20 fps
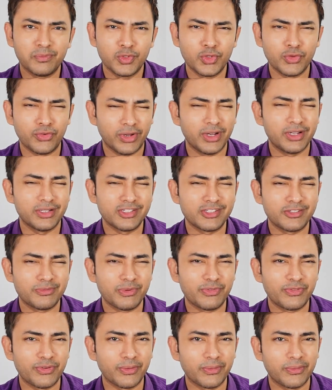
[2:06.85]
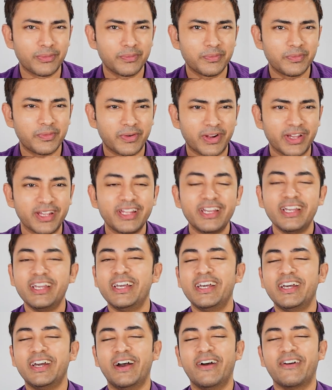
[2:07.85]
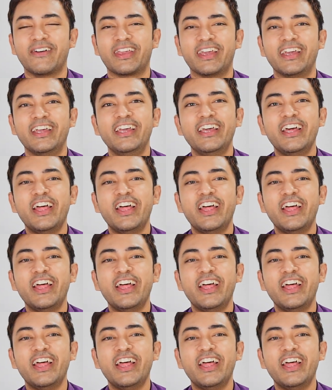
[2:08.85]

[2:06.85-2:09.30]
You've heard this before, right? Okay.